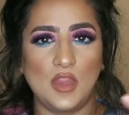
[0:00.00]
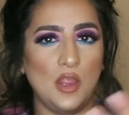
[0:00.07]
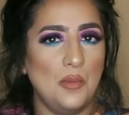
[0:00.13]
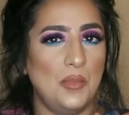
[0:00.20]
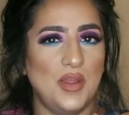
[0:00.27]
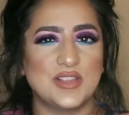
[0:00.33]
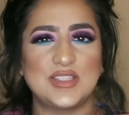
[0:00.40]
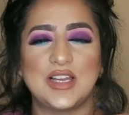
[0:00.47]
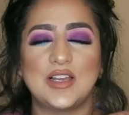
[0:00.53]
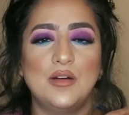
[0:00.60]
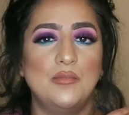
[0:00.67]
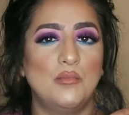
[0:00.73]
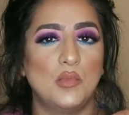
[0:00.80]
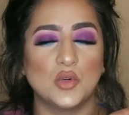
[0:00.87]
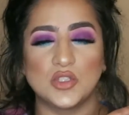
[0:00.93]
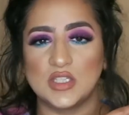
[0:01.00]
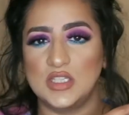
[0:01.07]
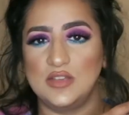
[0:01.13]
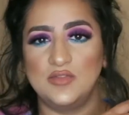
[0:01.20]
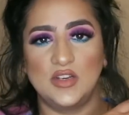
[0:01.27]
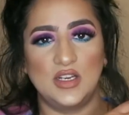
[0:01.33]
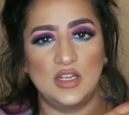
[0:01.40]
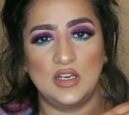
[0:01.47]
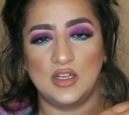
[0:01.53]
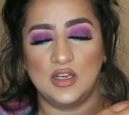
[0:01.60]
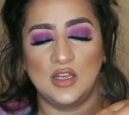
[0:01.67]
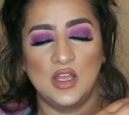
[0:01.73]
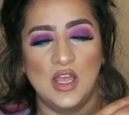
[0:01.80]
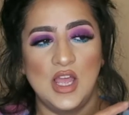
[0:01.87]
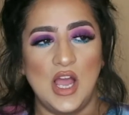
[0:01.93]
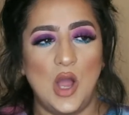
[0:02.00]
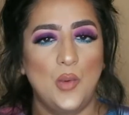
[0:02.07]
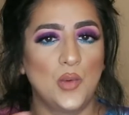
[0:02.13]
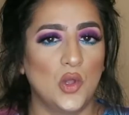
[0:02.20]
but it's like a musky vanilla and